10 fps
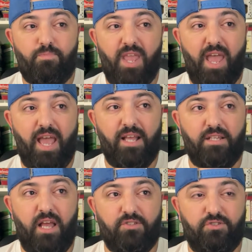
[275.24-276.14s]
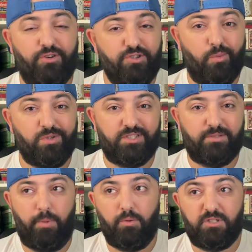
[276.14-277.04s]
And Sargent was
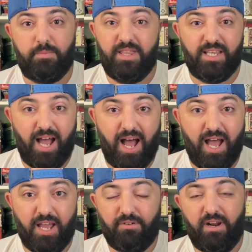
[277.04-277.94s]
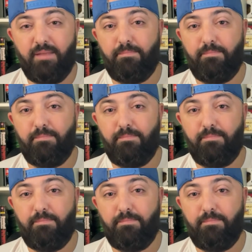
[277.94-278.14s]
supposed to be the guy, right?